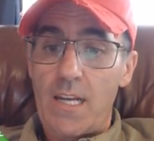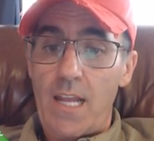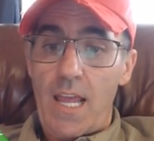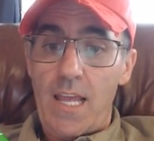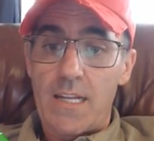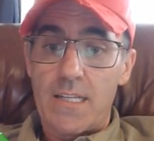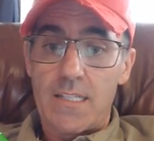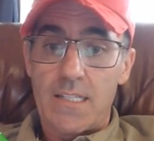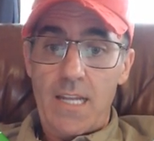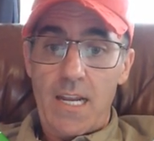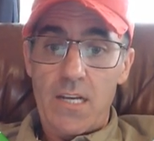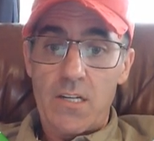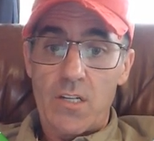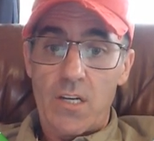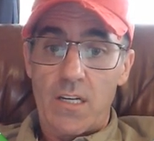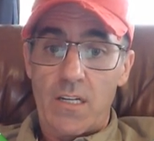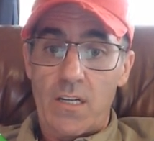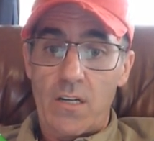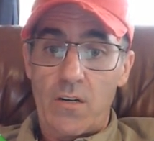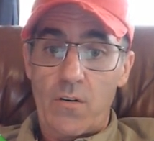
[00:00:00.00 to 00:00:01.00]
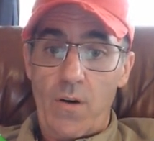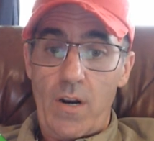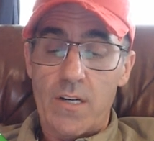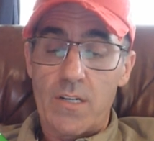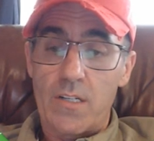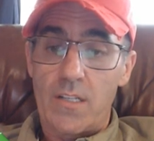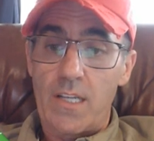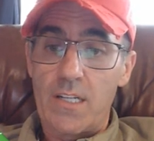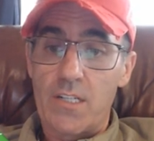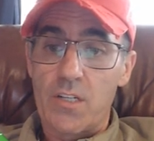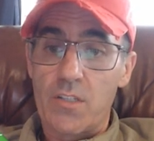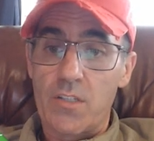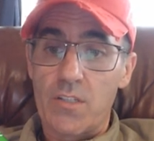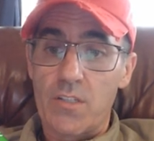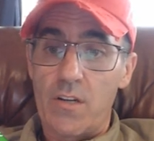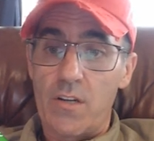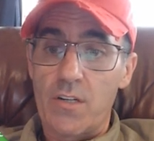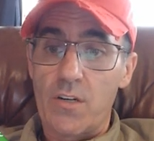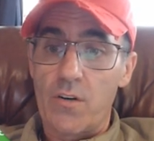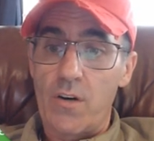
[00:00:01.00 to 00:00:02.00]
Again, Anastasia,
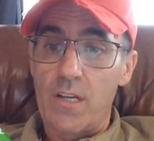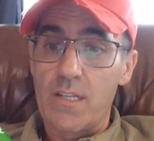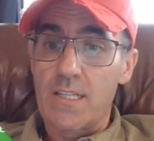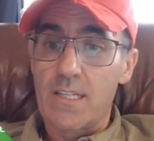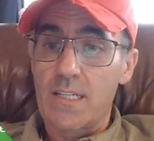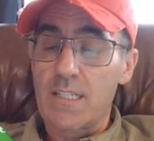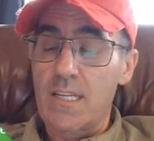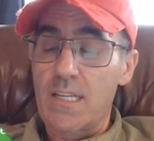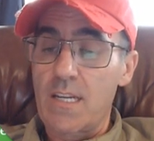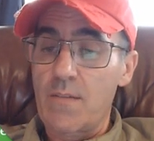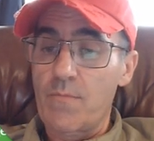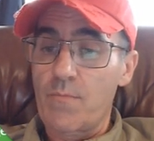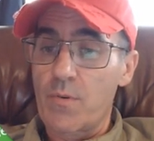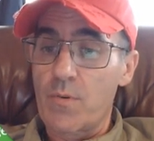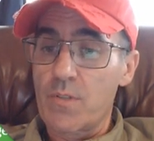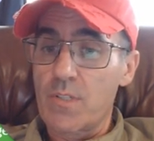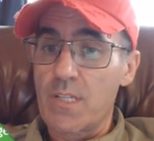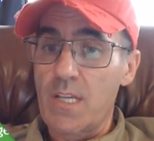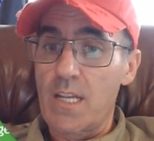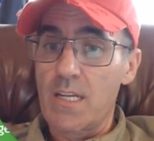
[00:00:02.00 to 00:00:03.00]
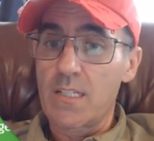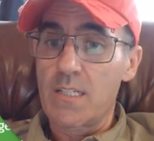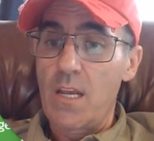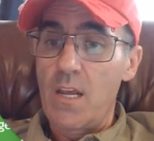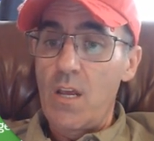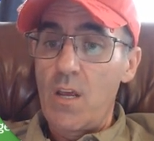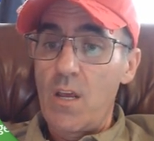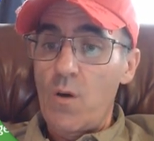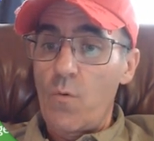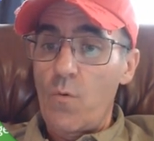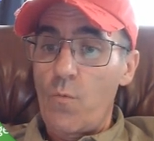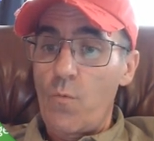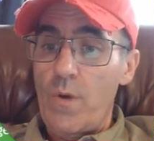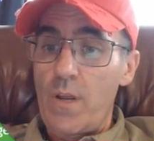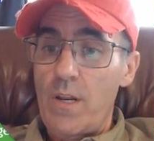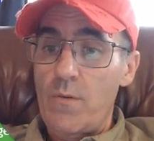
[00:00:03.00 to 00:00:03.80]
congratulations on your 16%